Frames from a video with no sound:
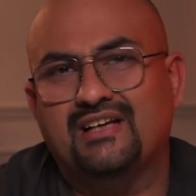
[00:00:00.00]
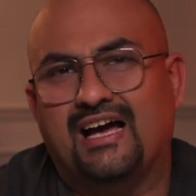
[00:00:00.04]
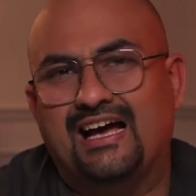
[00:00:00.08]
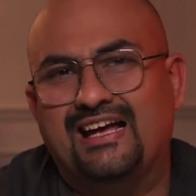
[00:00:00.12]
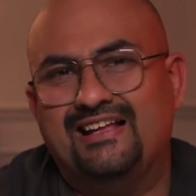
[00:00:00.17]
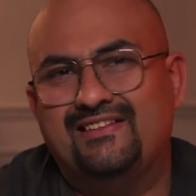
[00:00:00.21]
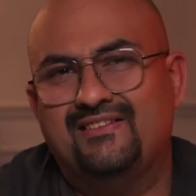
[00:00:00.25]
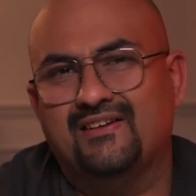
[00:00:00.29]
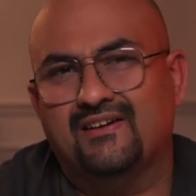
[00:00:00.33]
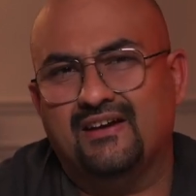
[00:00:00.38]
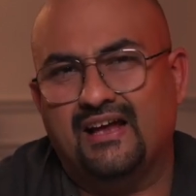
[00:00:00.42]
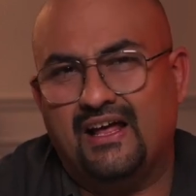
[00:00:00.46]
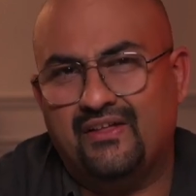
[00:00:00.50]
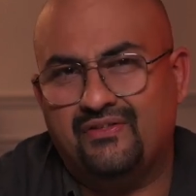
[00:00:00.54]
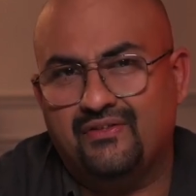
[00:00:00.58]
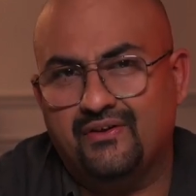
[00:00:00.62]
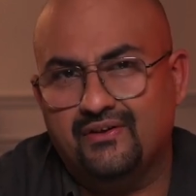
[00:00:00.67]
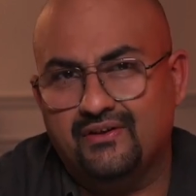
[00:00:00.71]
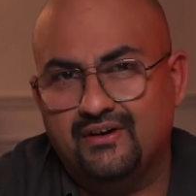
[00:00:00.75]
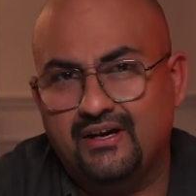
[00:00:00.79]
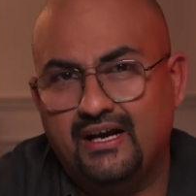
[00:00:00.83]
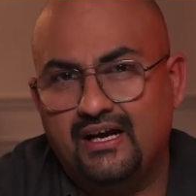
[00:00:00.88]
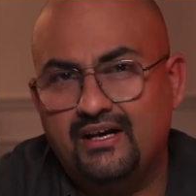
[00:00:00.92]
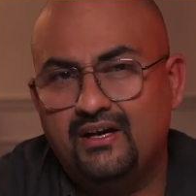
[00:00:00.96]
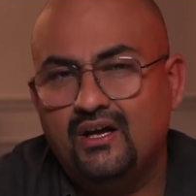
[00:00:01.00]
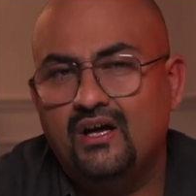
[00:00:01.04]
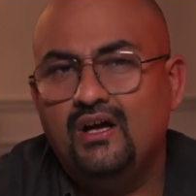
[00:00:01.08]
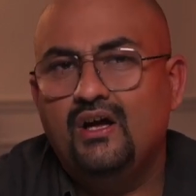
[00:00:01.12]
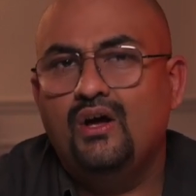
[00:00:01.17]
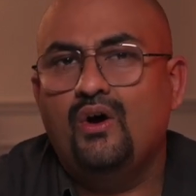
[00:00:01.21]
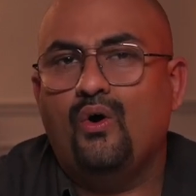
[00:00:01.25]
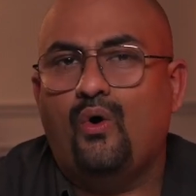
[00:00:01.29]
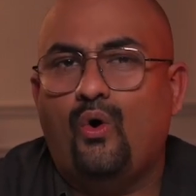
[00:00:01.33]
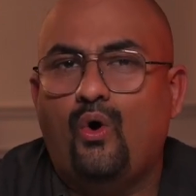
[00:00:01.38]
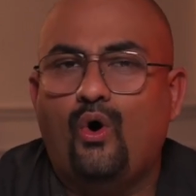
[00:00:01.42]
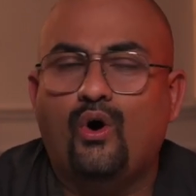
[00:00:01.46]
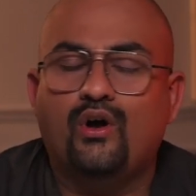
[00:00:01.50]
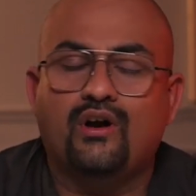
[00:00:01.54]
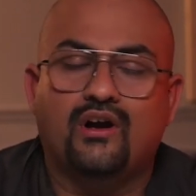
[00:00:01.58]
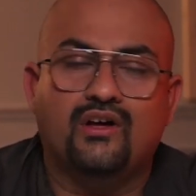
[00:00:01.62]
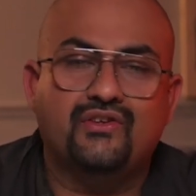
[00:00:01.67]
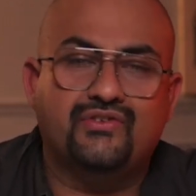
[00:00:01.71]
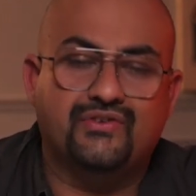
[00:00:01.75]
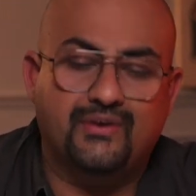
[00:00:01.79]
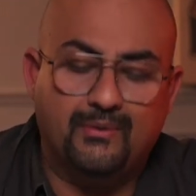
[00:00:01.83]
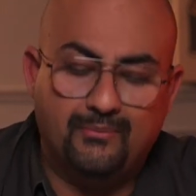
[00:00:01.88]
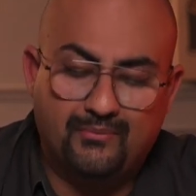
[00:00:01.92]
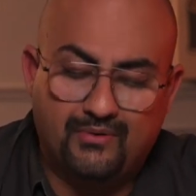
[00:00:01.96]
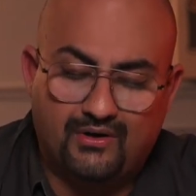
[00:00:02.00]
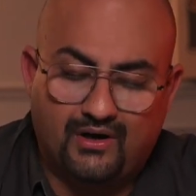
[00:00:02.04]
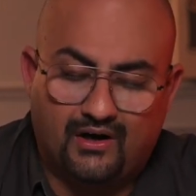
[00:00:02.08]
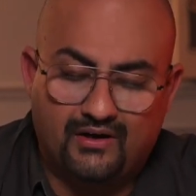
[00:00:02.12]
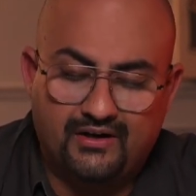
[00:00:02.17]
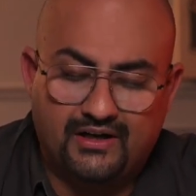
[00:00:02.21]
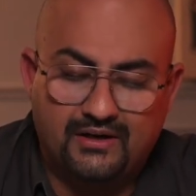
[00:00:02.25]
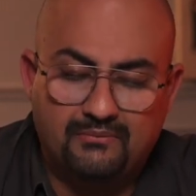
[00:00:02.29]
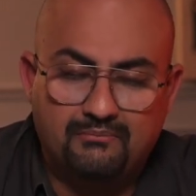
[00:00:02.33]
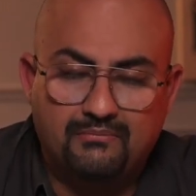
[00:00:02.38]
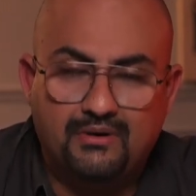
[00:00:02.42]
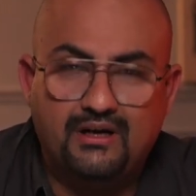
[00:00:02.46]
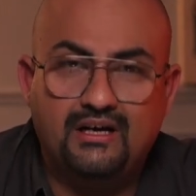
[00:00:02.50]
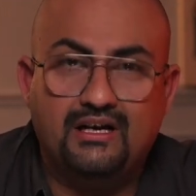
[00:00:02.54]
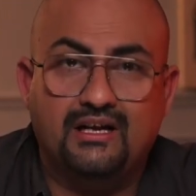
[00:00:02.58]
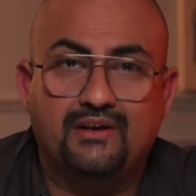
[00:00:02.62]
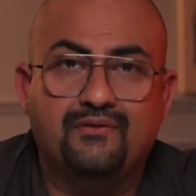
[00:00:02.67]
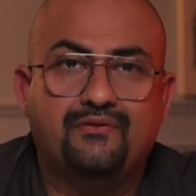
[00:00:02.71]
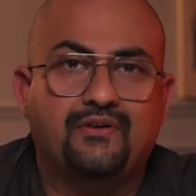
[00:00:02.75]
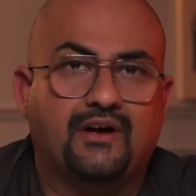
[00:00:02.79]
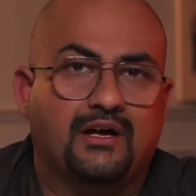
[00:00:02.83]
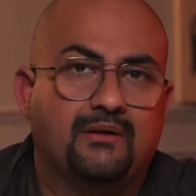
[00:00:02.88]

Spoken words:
either Ethernet or a SIM card inbuilt if